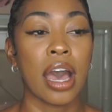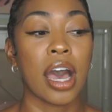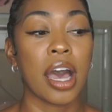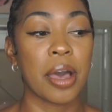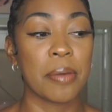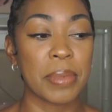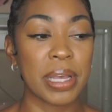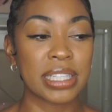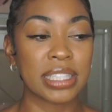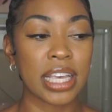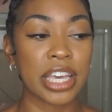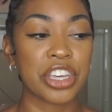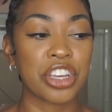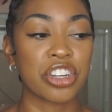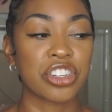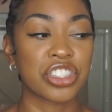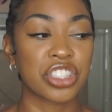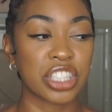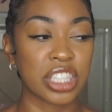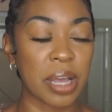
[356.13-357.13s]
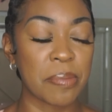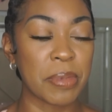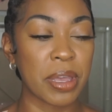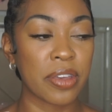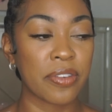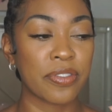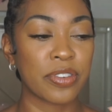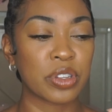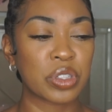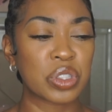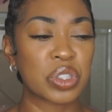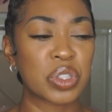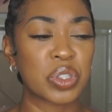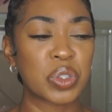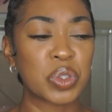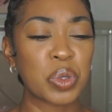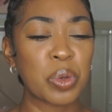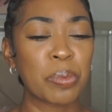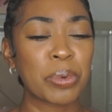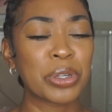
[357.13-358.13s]
It's like your stomach feels
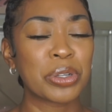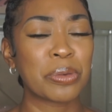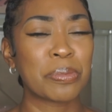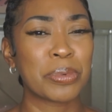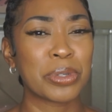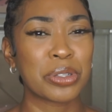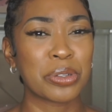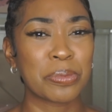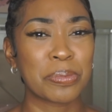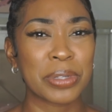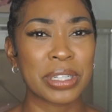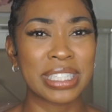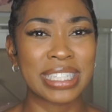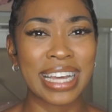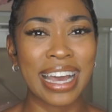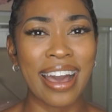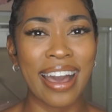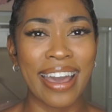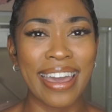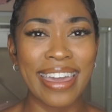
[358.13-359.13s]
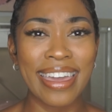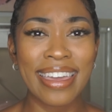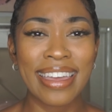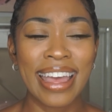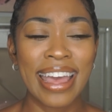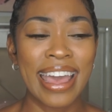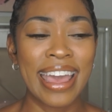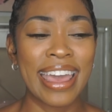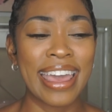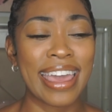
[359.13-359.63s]
super duper duper tight.